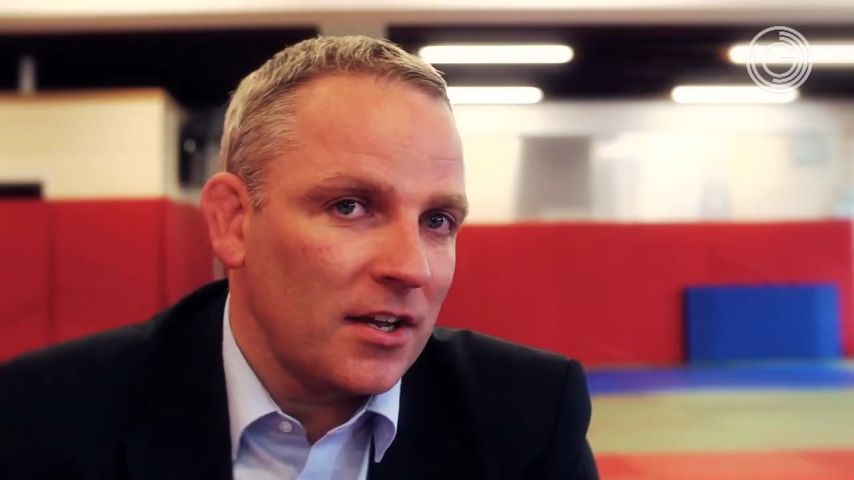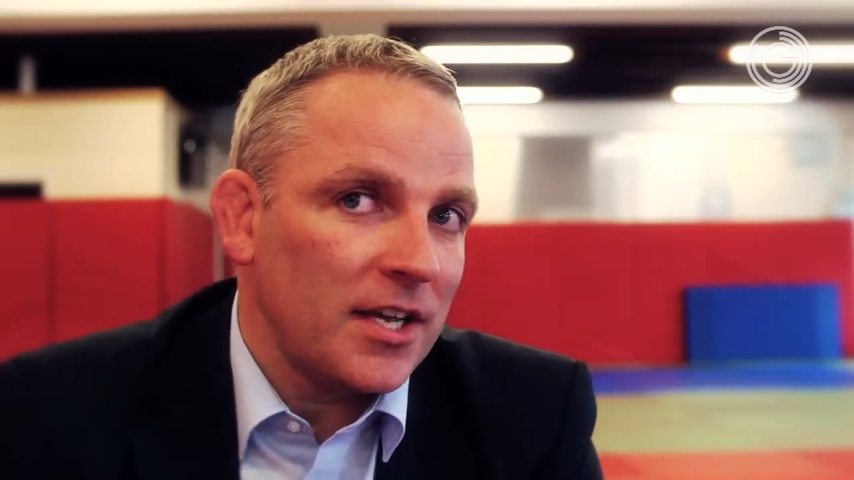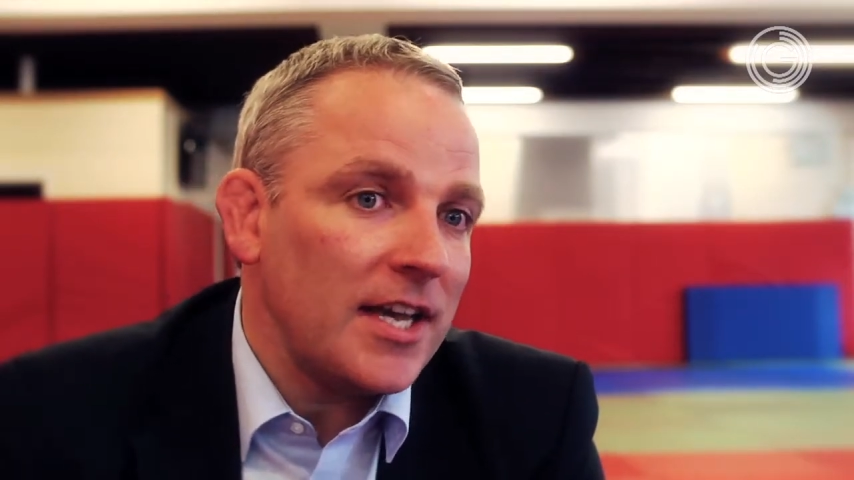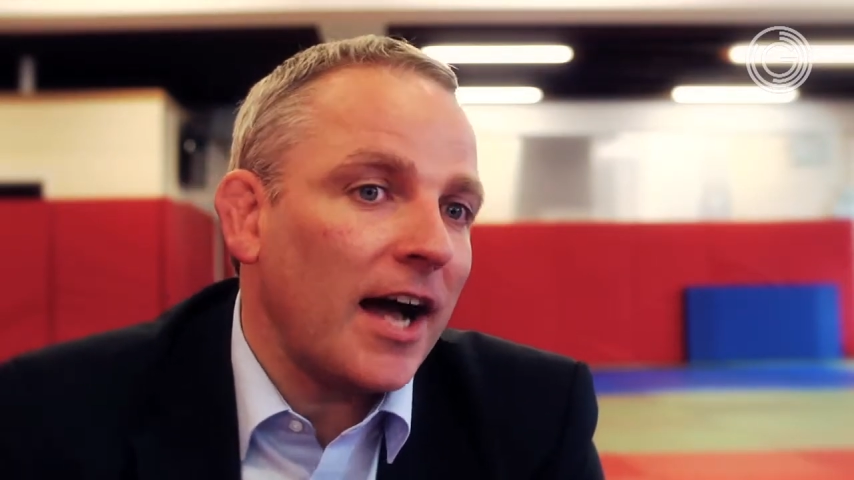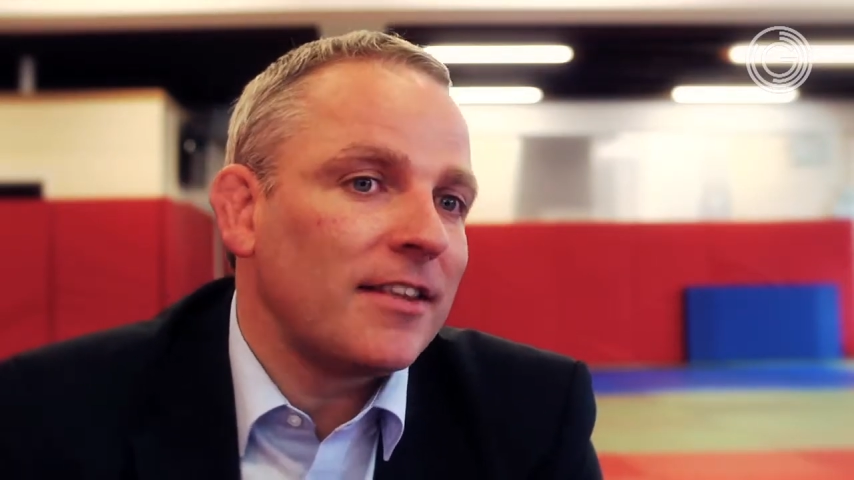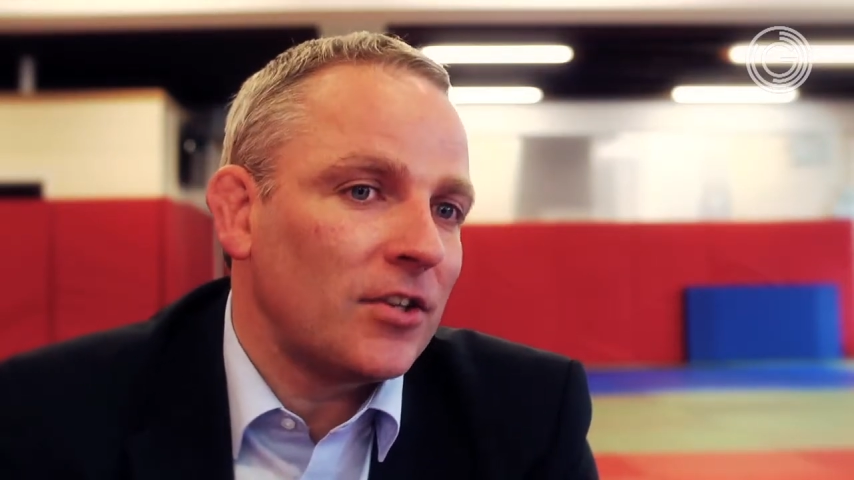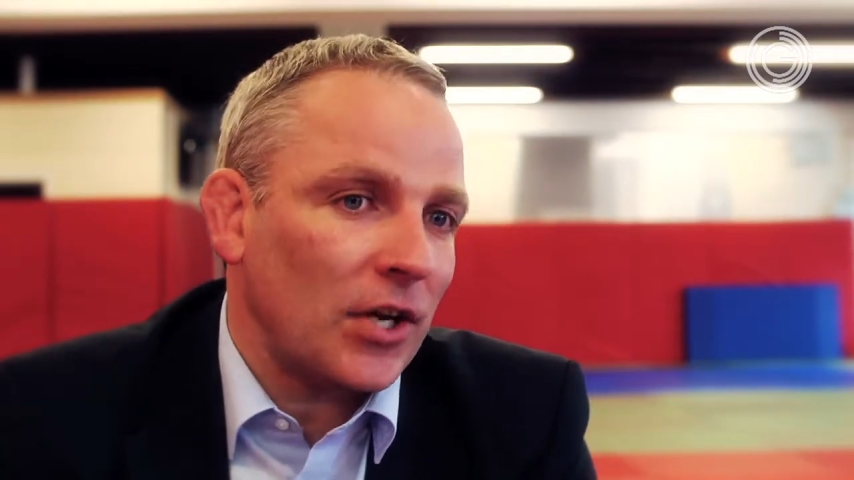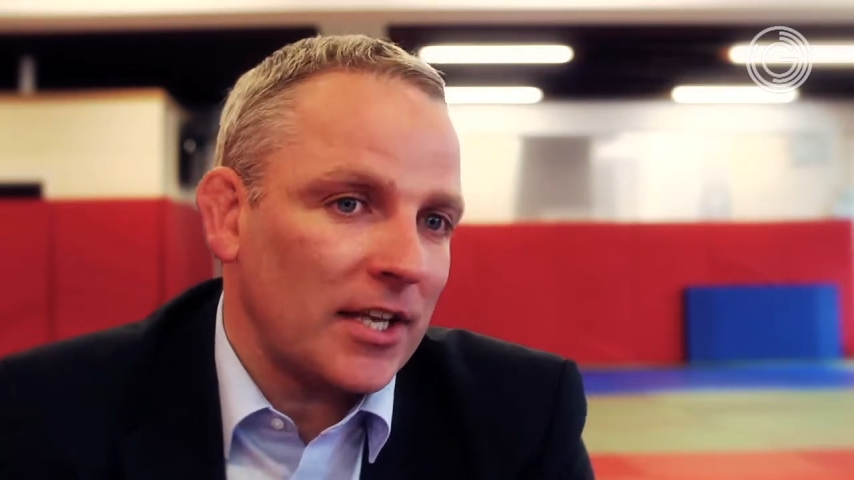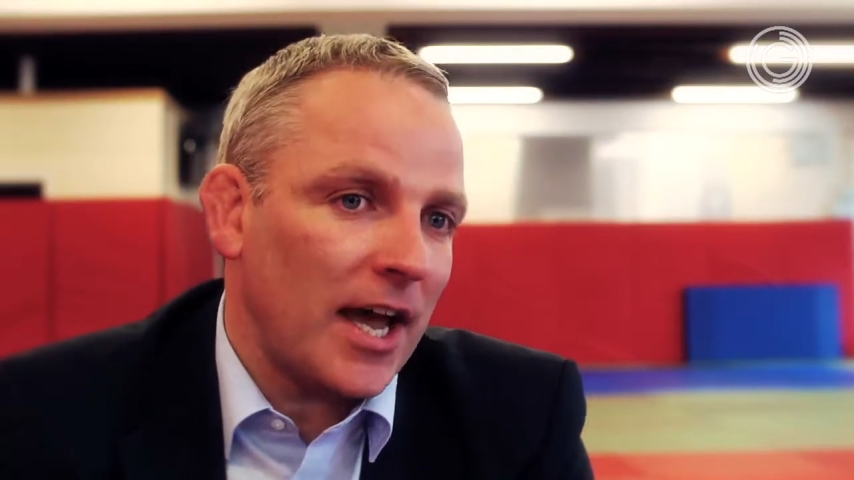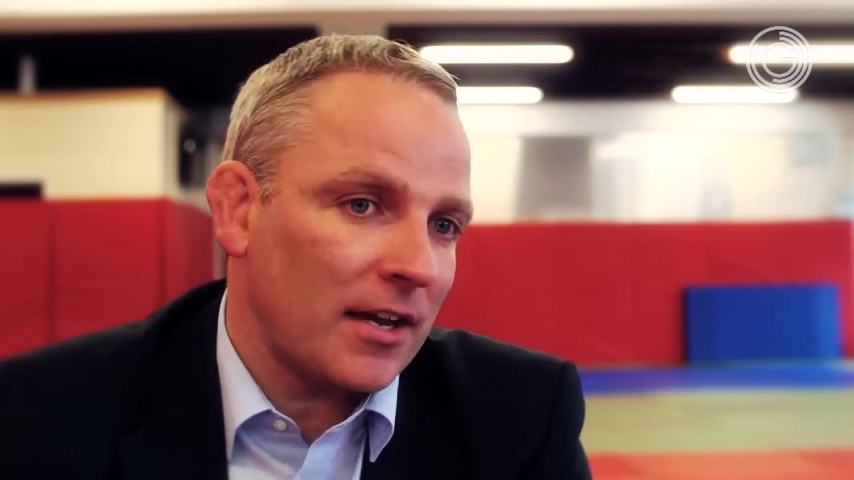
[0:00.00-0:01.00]
he had to
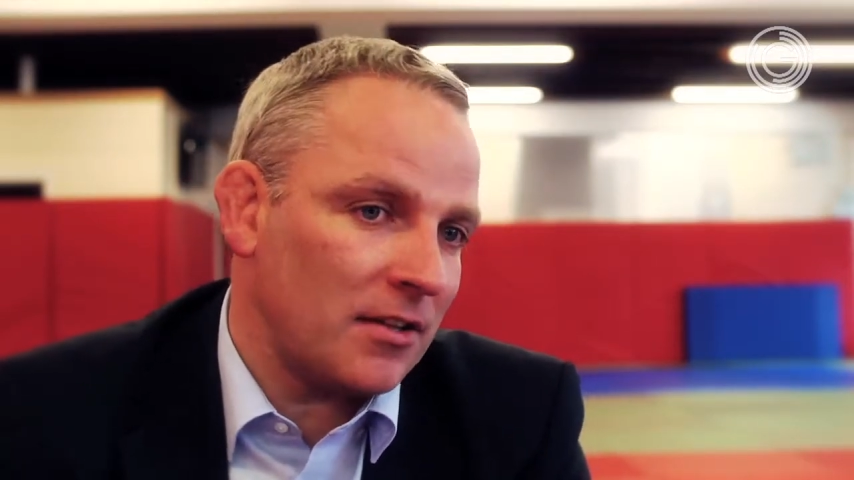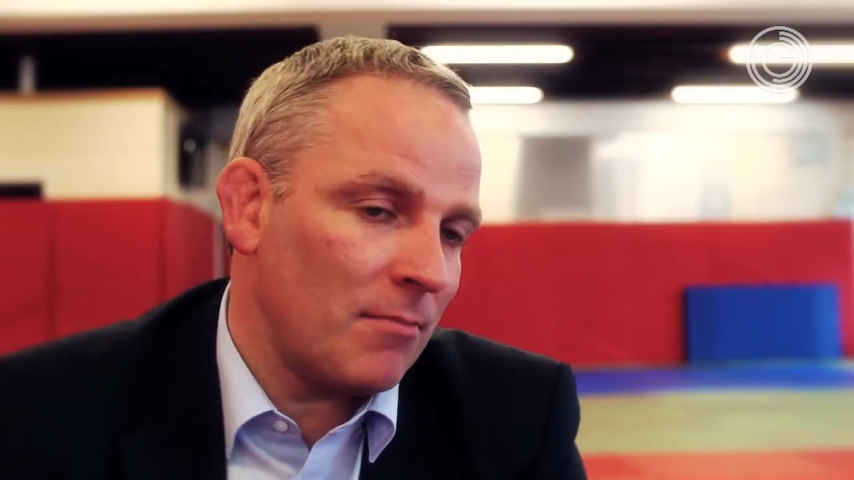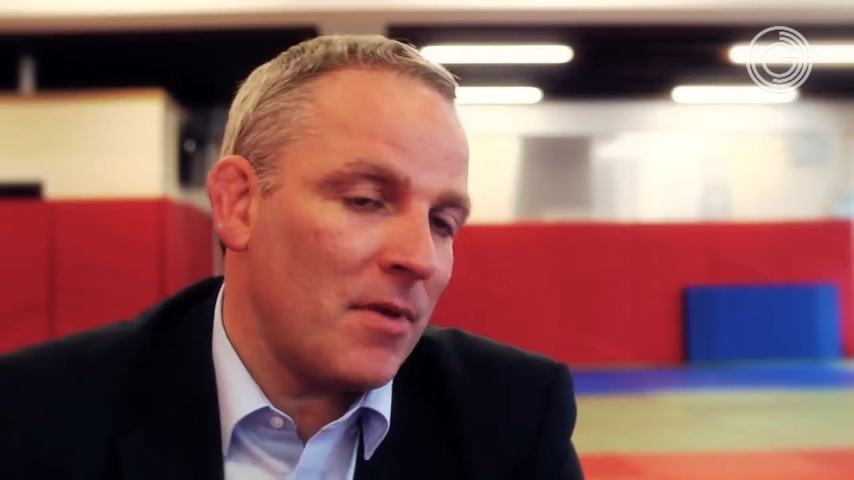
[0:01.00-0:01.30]
attack, and the